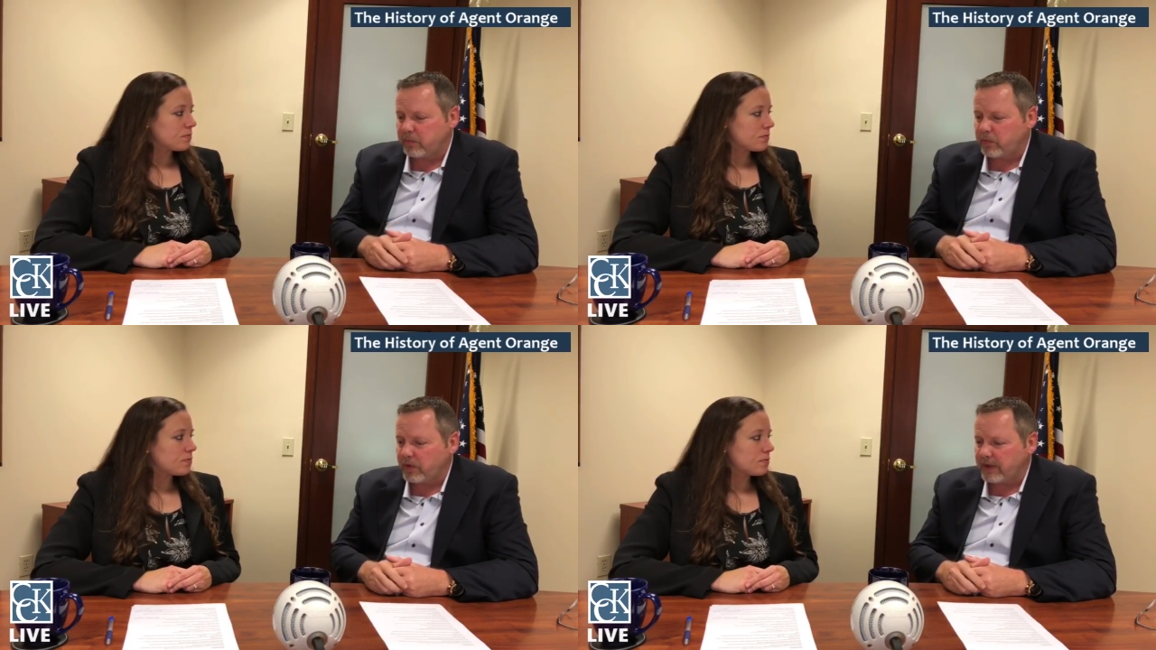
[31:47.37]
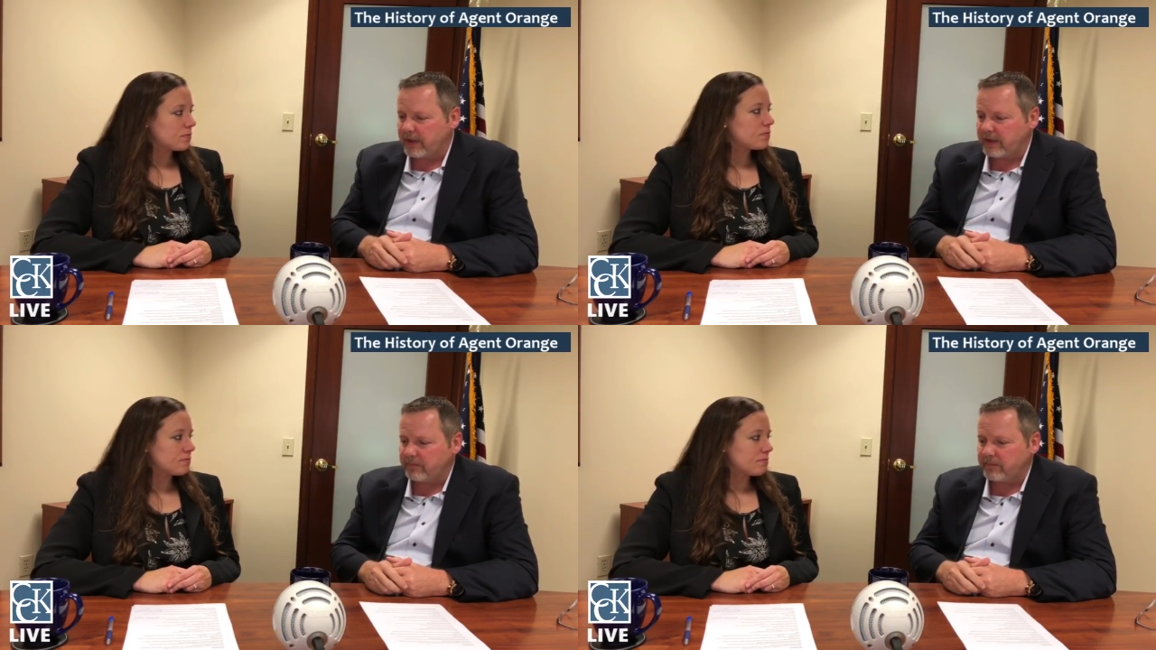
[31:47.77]

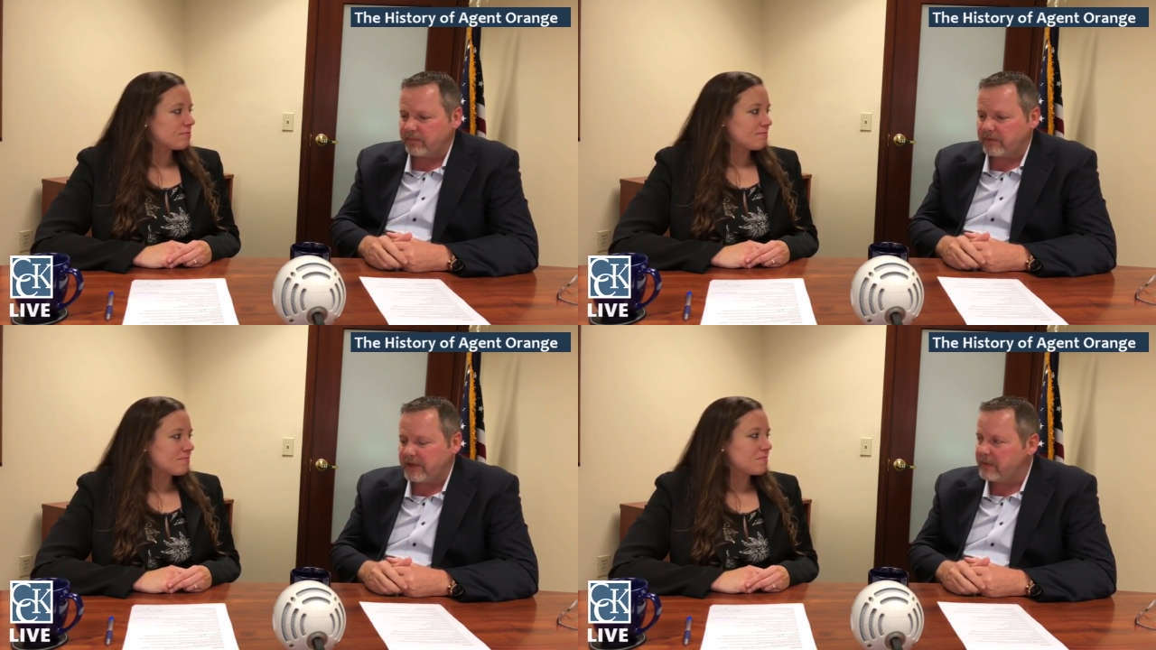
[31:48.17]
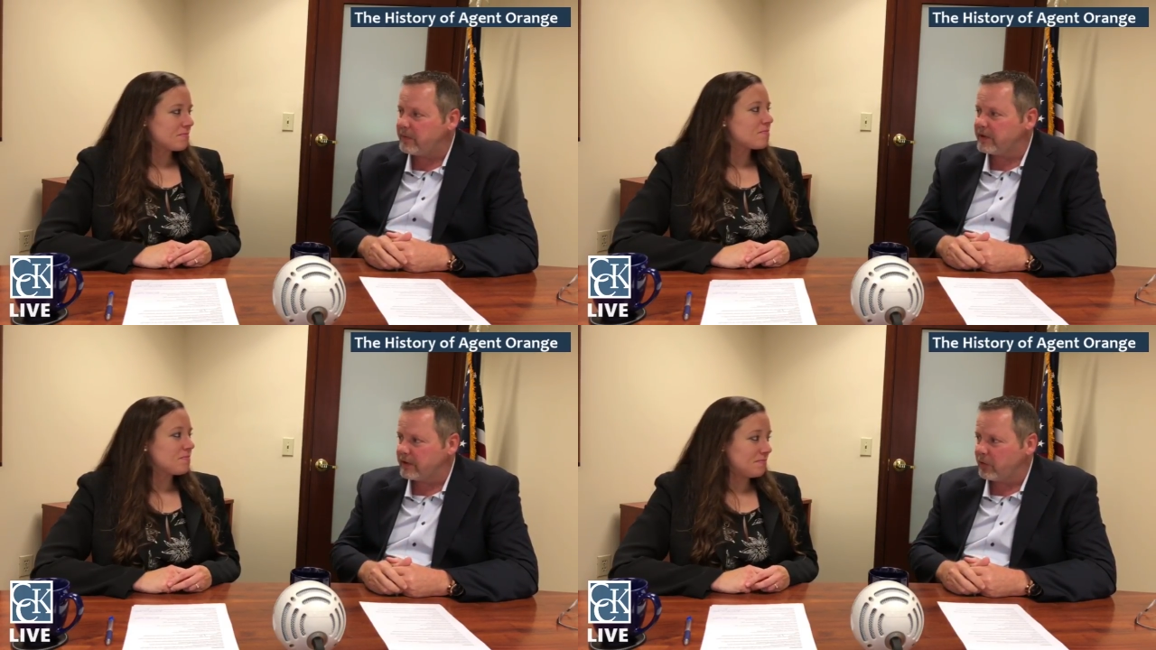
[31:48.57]
Speaker 1: pretty deep
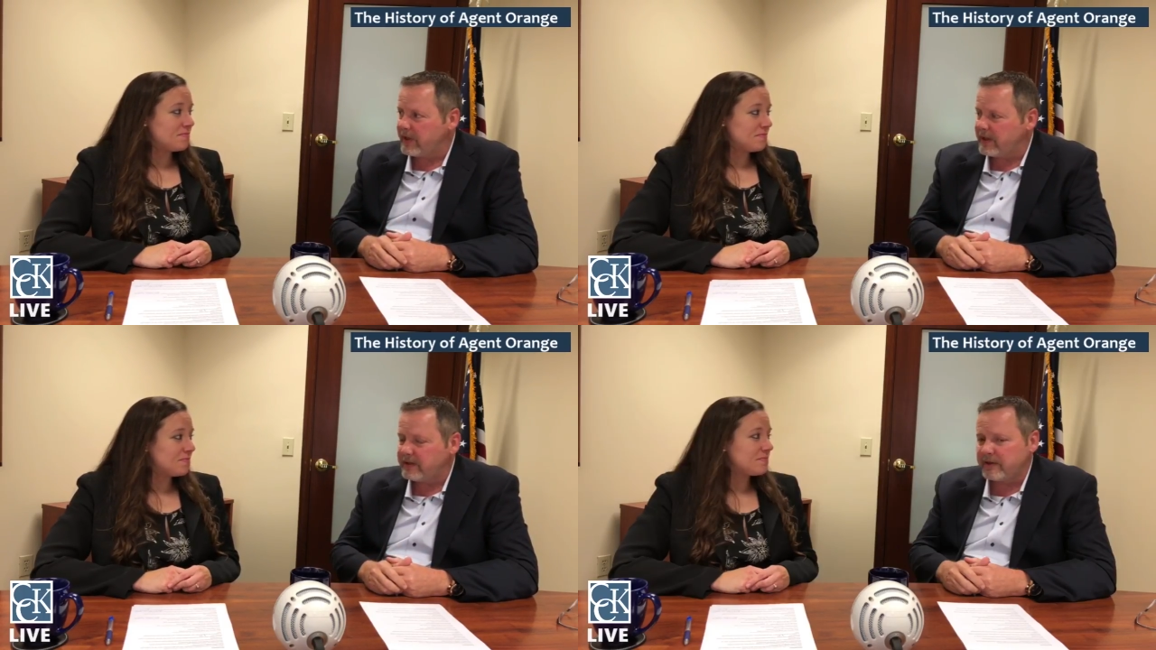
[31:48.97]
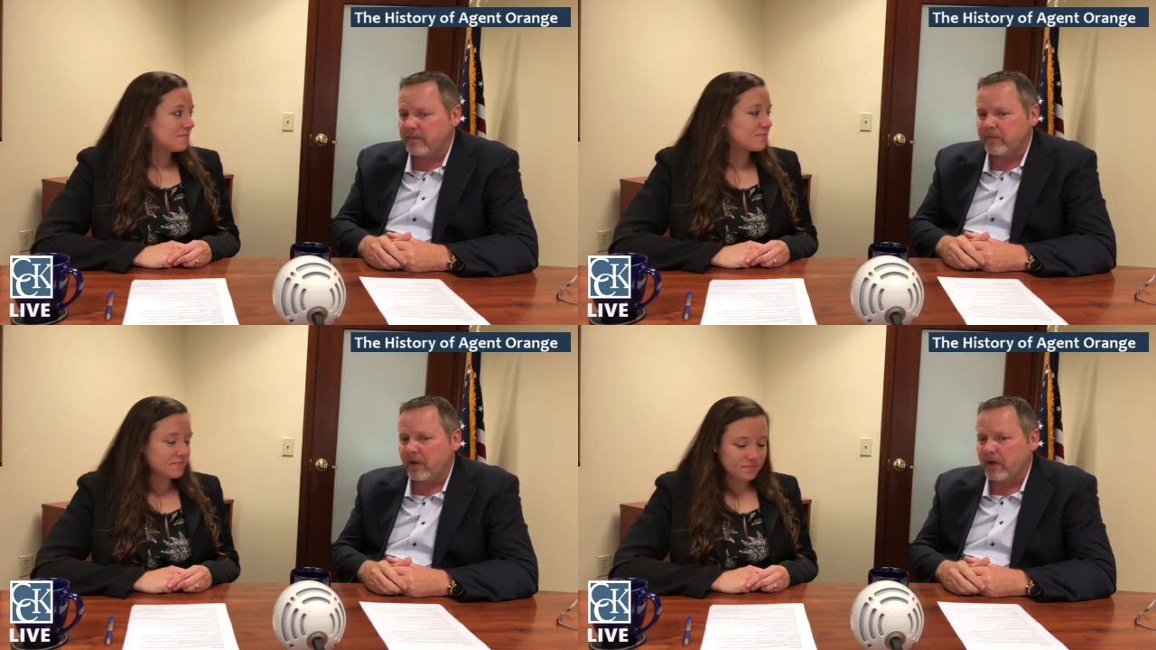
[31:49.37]
into the mm-hmm. weeds
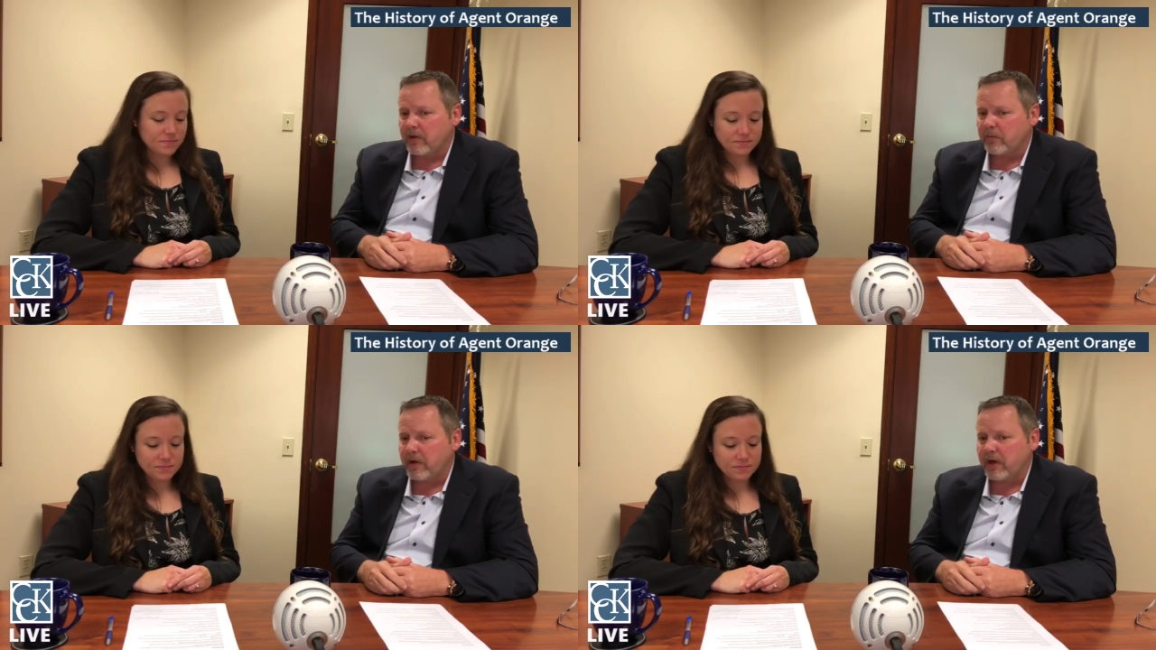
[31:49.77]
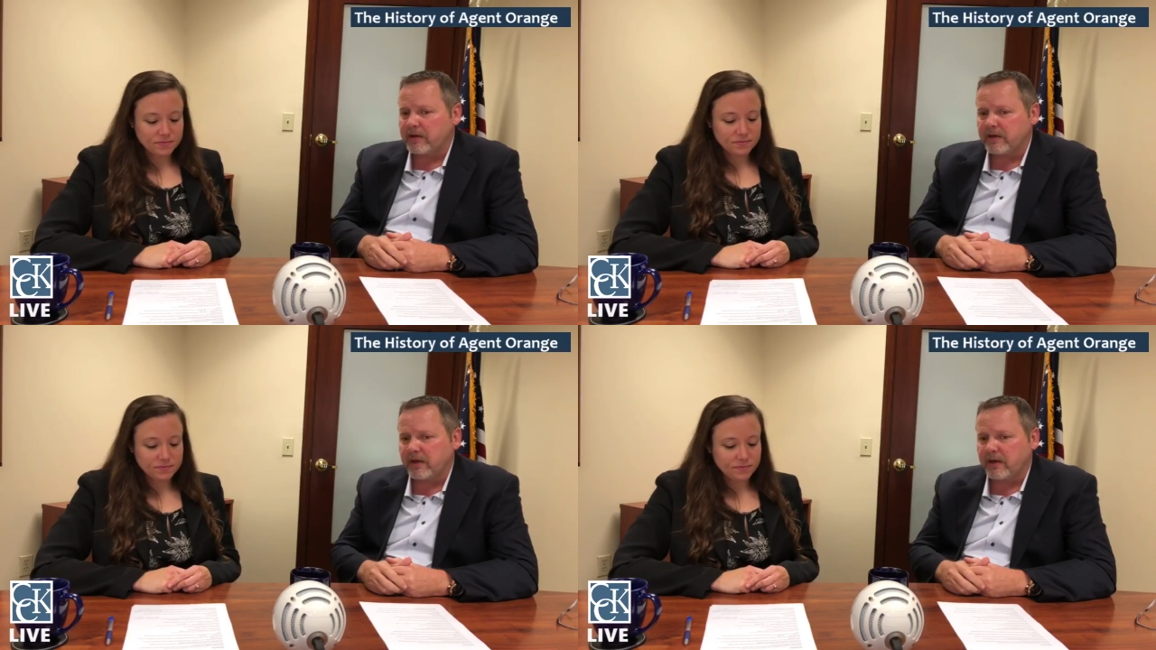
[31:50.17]

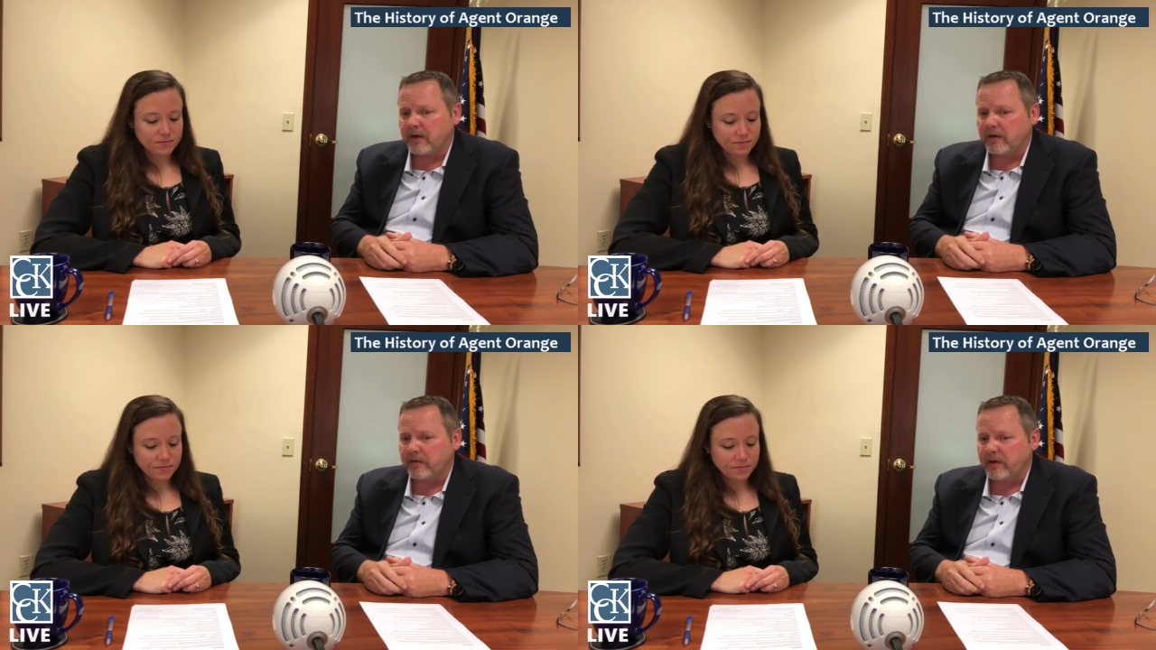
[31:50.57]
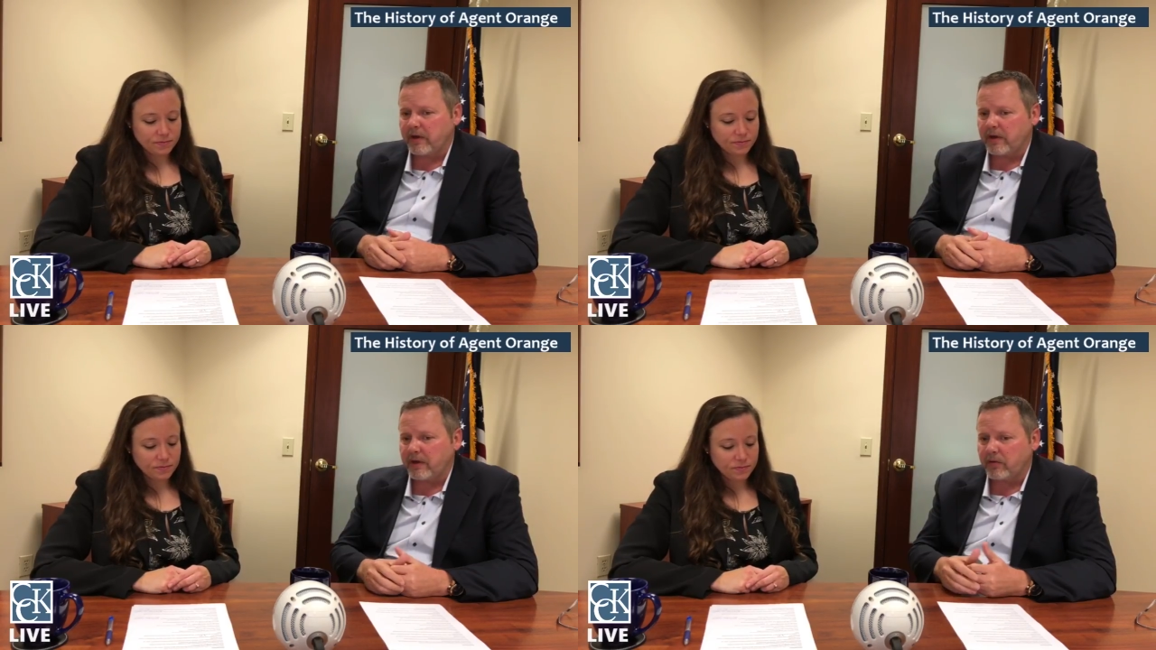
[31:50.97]
but uh,
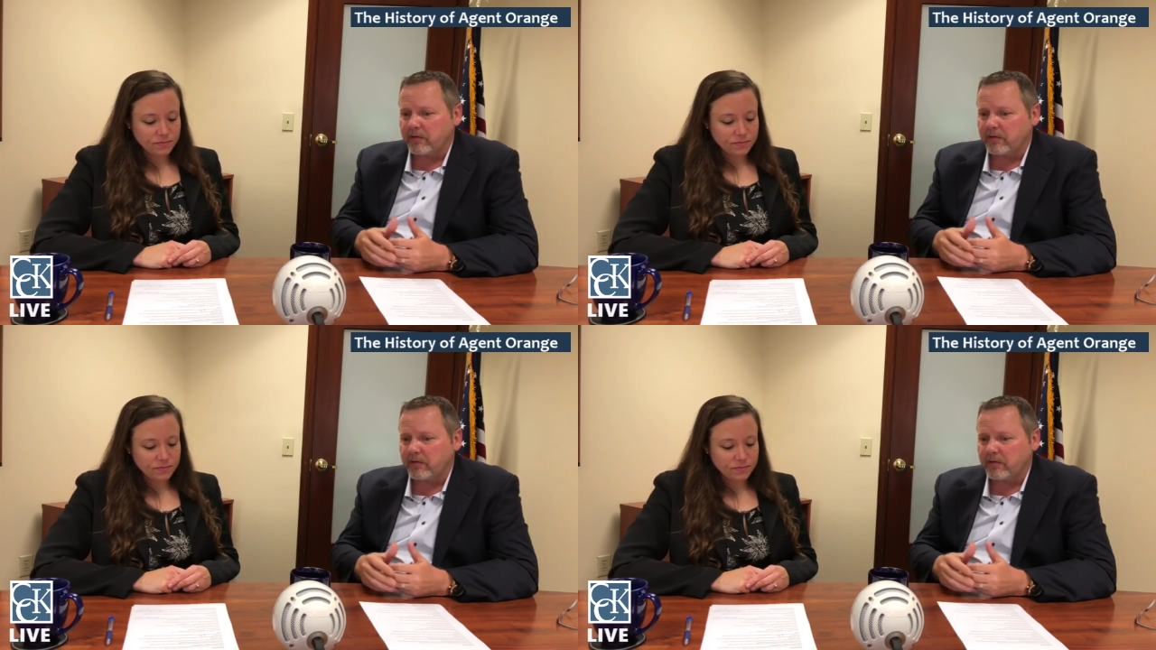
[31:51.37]
you know